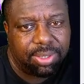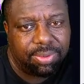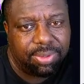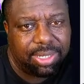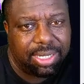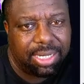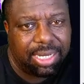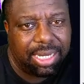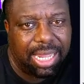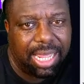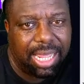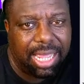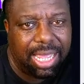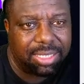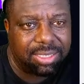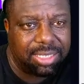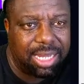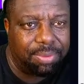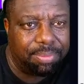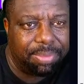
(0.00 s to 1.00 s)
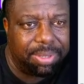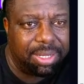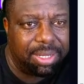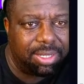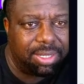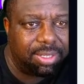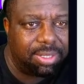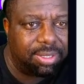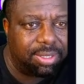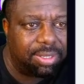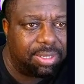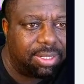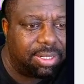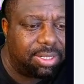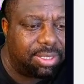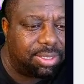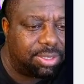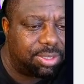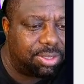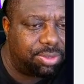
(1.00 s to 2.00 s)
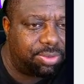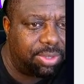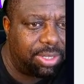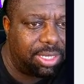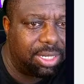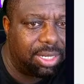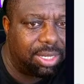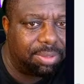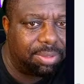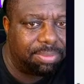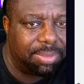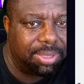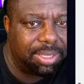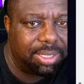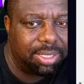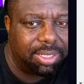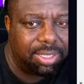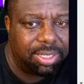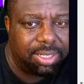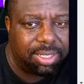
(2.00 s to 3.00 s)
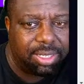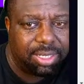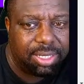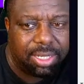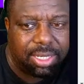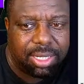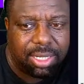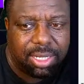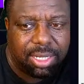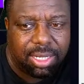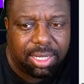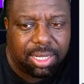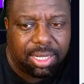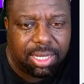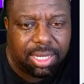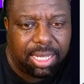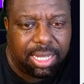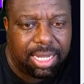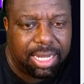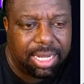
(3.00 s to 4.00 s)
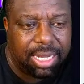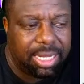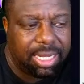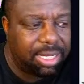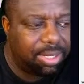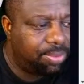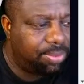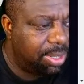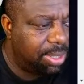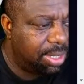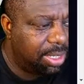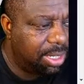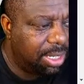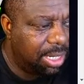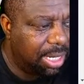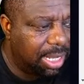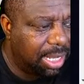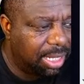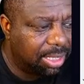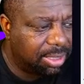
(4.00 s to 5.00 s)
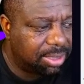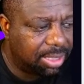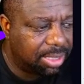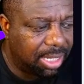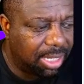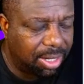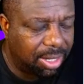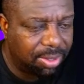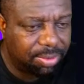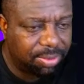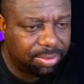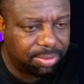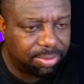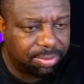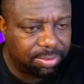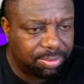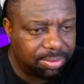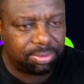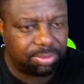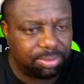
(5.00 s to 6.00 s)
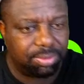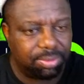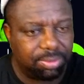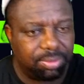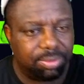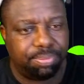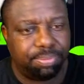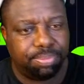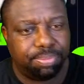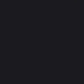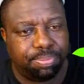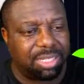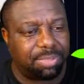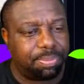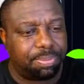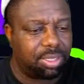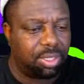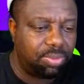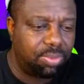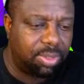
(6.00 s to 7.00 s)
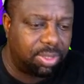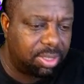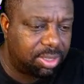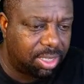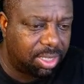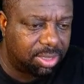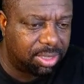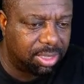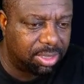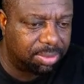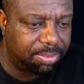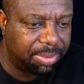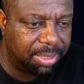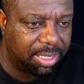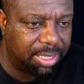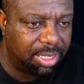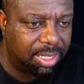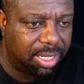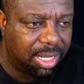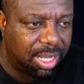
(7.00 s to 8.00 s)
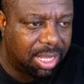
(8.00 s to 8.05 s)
it lags out, man. Straight up, man. I hate it when it lags out. Prospect's the only one that does this, man.